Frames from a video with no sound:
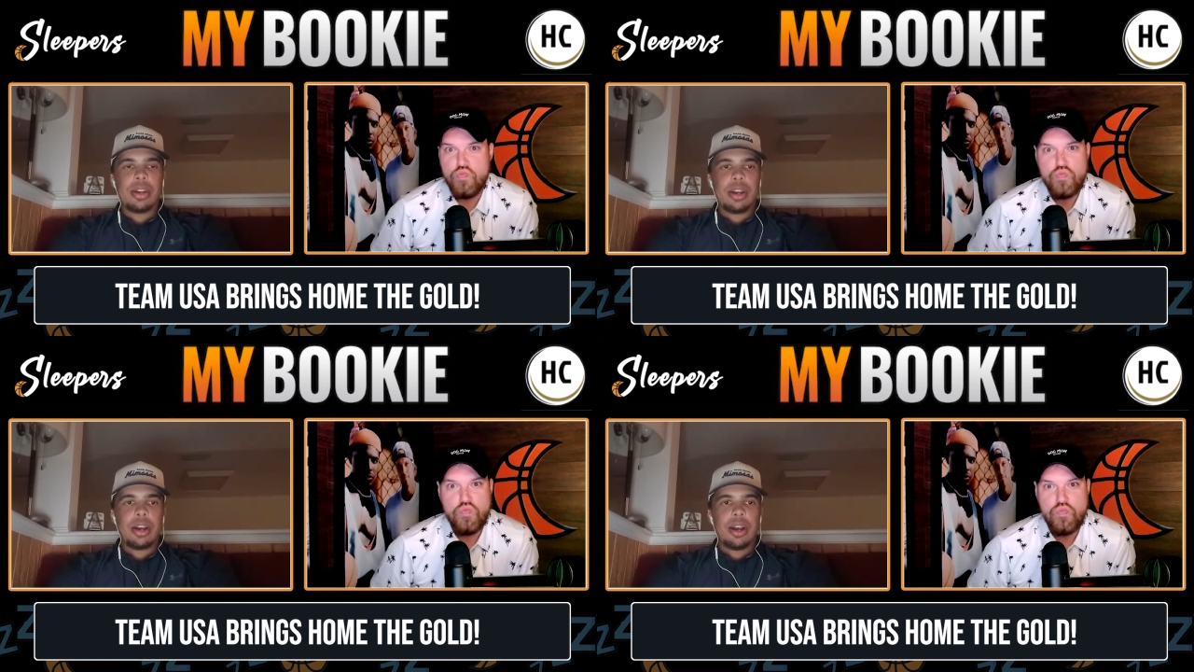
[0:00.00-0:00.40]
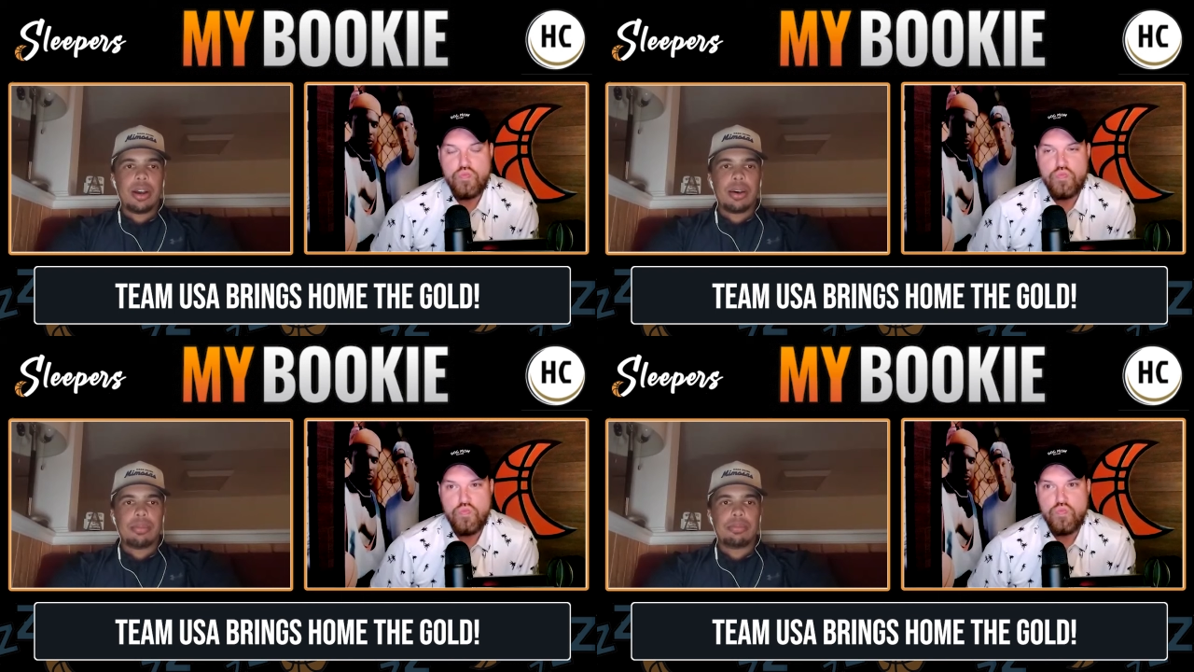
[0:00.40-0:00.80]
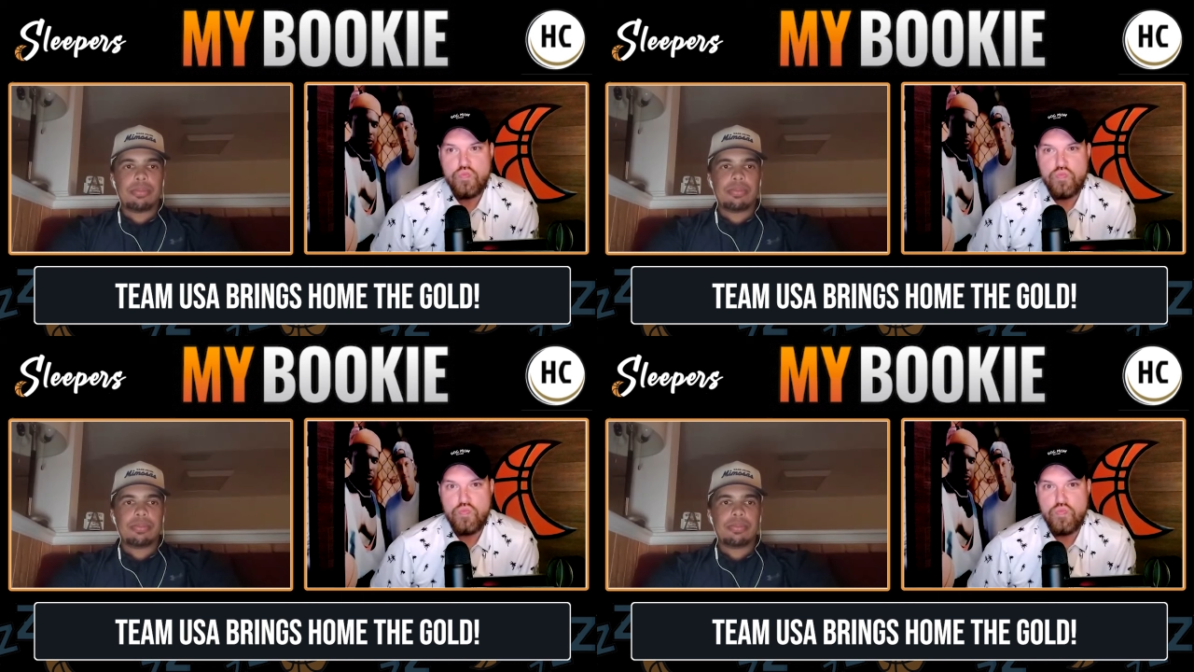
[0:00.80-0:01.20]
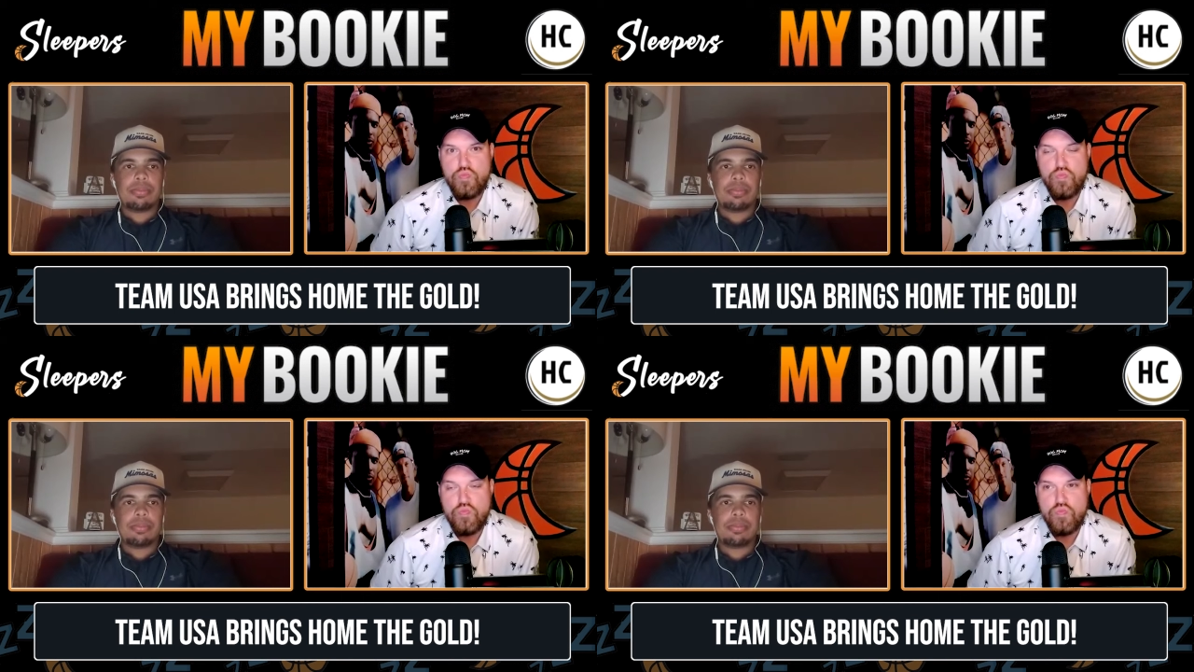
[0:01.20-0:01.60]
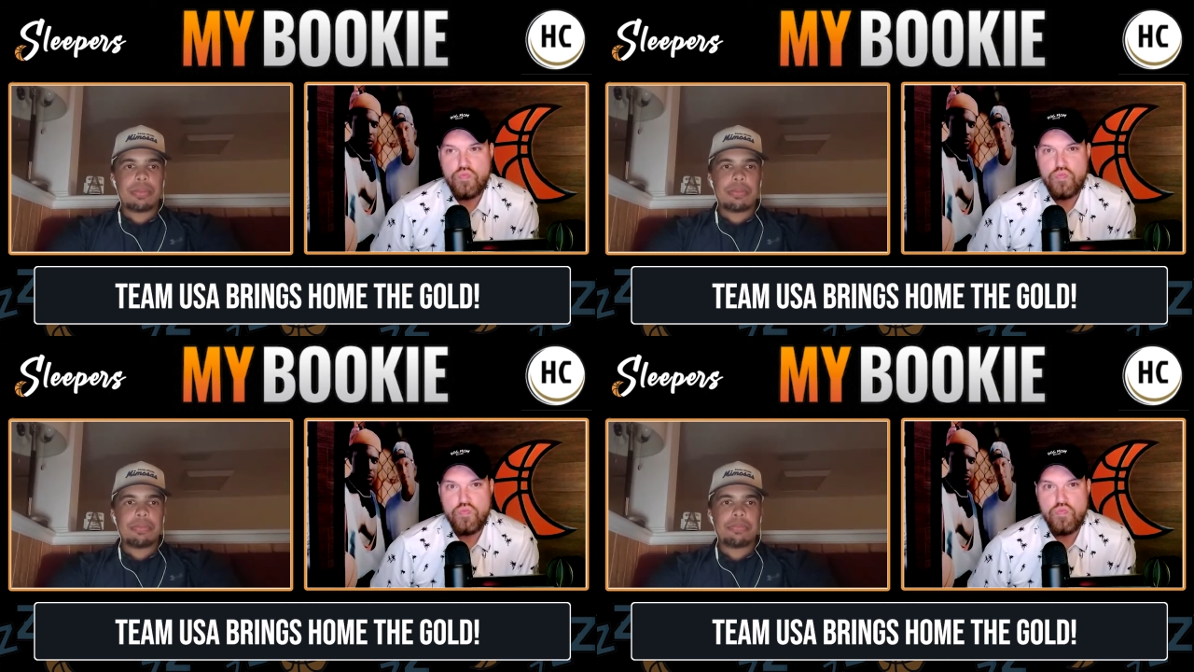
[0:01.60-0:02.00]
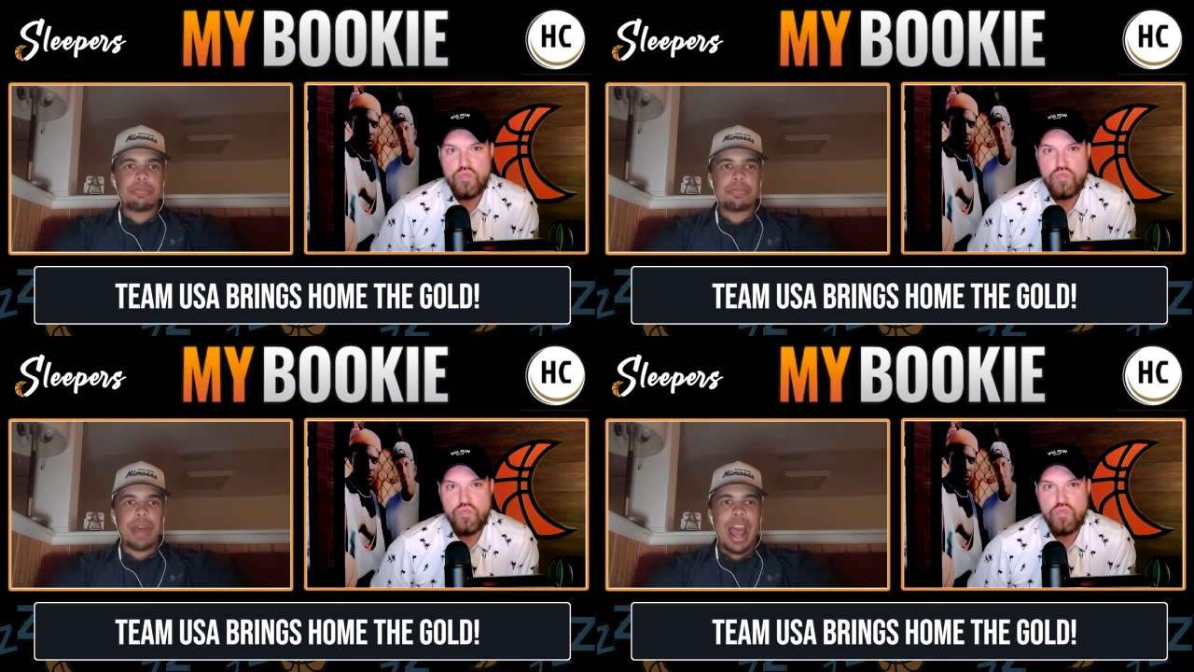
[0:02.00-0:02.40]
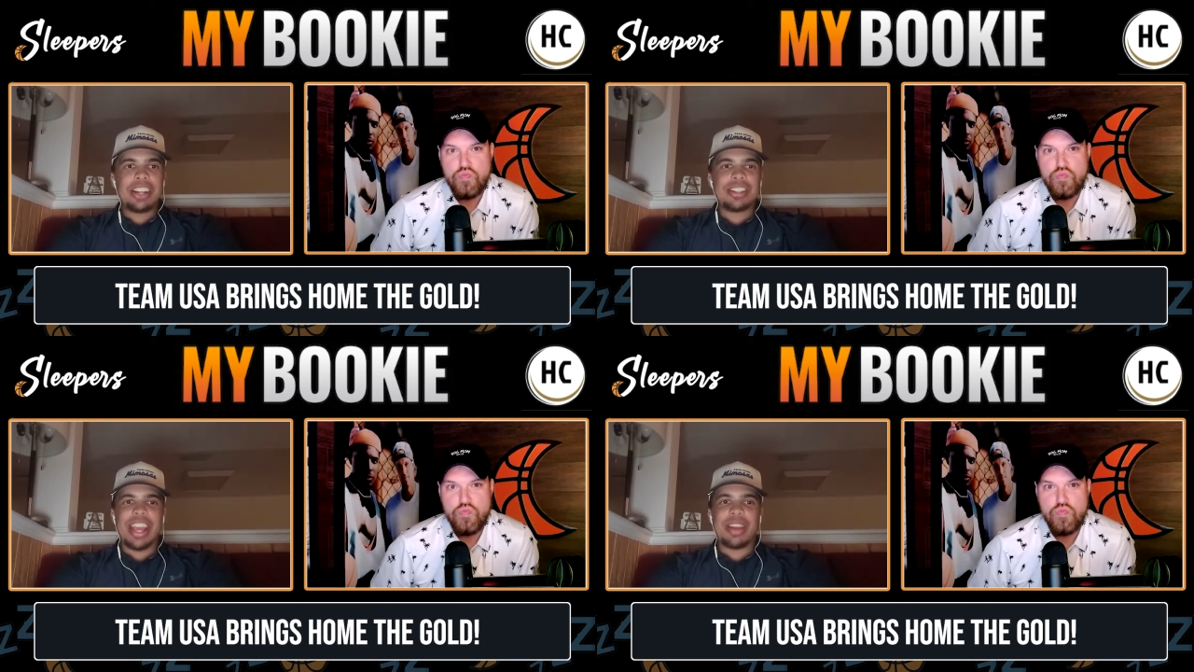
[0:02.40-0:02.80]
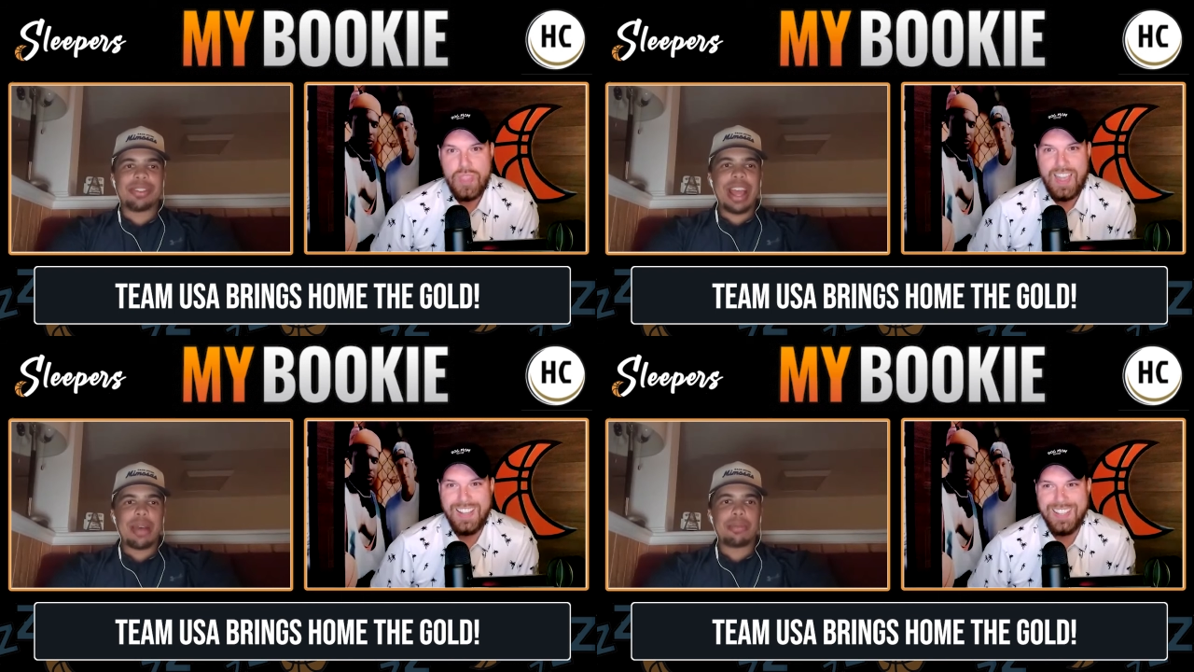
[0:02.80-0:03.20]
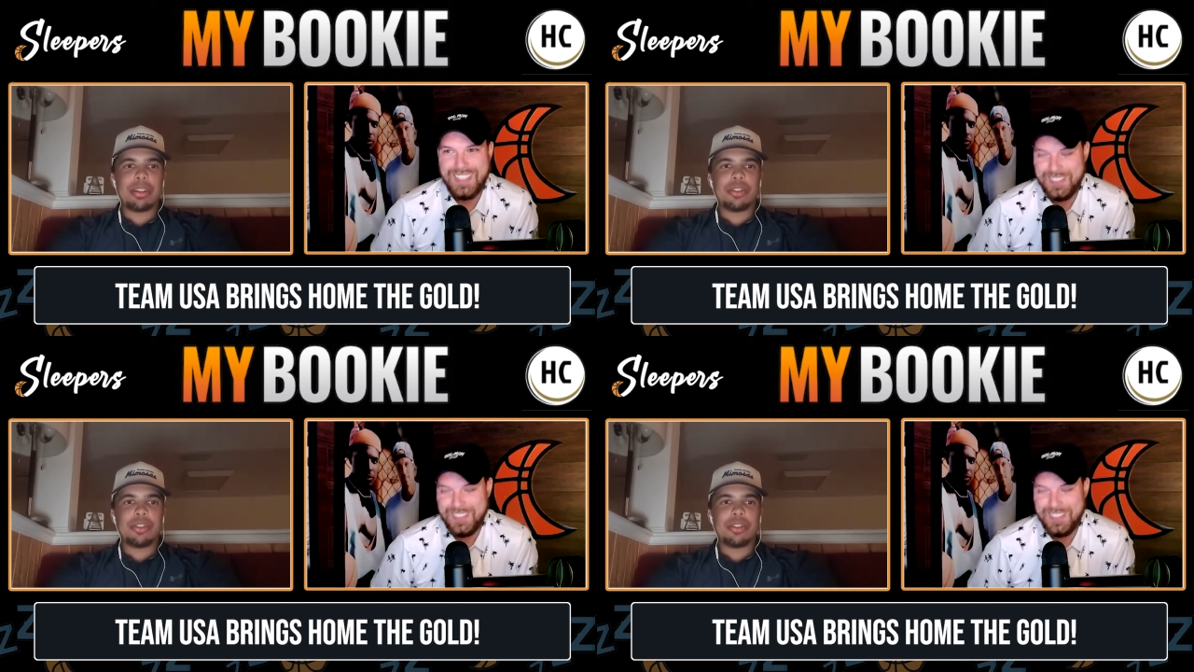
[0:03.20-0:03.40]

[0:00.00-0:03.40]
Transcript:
Speaker 1: Um, I just hate what's happening